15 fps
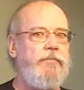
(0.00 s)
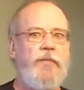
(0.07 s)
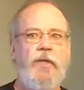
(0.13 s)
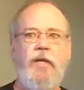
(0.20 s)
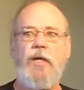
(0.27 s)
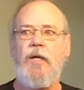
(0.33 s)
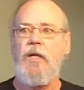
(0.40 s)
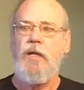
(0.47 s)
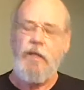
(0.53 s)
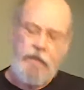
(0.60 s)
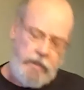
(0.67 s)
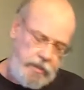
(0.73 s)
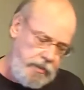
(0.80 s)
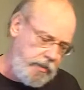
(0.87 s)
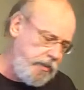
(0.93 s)
Mm-hmm.
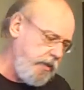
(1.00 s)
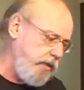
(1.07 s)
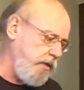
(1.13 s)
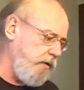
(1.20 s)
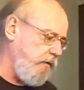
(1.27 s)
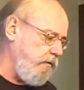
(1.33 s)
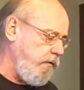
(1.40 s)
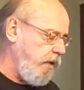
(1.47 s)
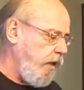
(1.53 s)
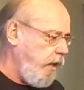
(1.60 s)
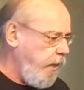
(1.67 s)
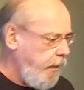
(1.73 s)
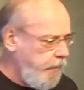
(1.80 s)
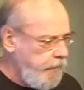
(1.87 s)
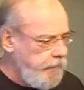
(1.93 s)
And then they go,
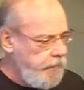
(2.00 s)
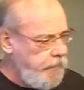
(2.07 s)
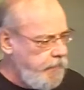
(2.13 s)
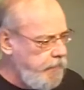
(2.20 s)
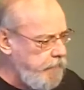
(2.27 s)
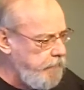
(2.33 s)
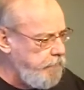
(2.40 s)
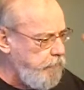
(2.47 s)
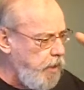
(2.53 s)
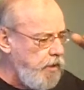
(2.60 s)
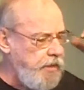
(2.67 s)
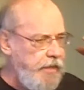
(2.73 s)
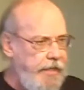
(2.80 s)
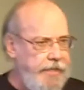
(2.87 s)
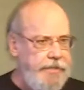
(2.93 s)
and uh,
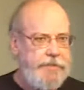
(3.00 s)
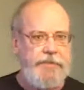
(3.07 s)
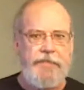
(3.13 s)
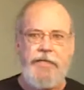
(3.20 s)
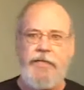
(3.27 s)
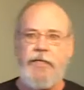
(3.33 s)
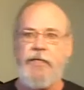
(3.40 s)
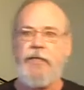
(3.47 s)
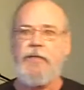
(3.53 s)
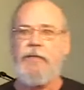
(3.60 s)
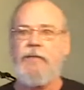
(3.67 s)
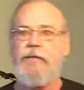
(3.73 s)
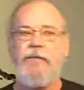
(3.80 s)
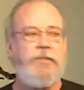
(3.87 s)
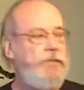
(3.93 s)
Mark Antony
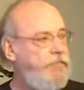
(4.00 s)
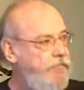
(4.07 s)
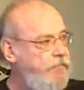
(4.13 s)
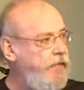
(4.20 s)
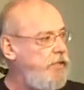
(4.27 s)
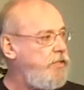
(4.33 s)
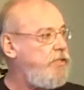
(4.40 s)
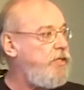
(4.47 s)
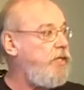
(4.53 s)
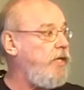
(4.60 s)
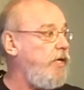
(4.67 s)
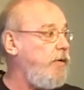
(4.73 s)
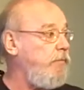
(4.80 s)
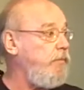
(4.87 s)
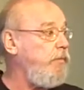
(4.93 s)
defeats
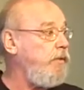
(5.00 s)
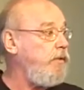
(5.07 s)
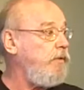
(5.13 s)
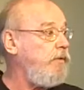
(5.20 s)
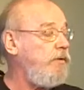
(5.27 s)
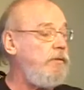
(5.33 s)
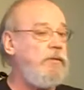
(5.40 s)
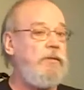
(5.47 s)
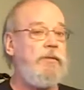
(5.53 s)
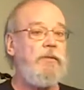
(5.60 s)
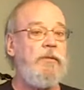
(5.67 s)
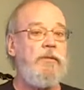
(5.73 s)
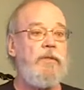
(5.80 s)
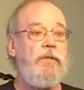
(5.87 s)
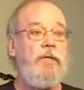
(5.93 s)
them
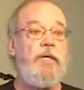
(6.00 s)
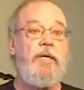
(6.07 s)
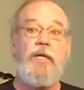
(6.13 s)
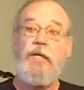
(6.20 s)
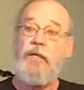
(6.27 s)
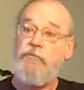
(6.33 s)
mm-hmm.